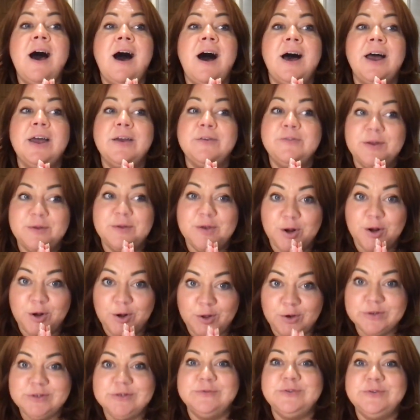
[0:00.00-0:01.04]
I have done a
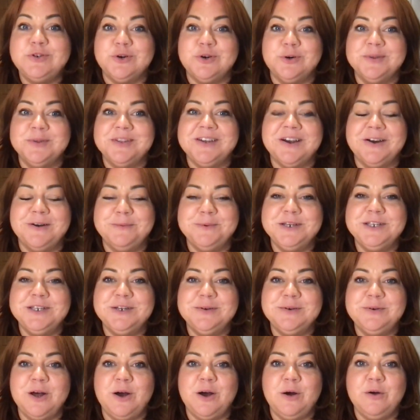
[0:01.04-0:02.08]
lot of trauma therapy,
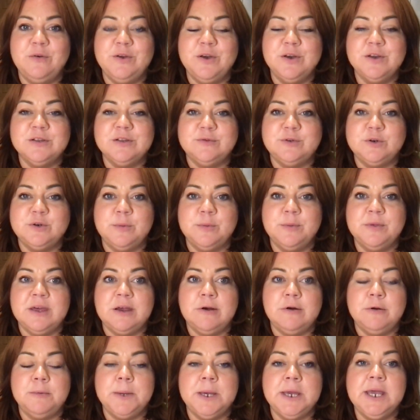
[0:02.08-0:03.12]
2.5 years of trauma
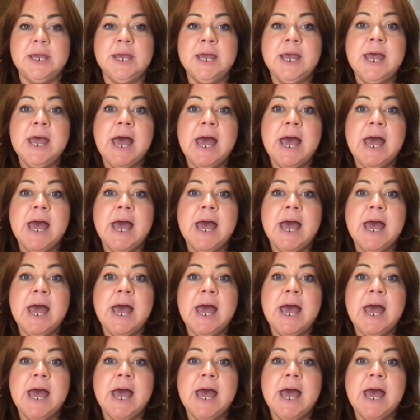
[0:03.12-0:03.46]
therapy,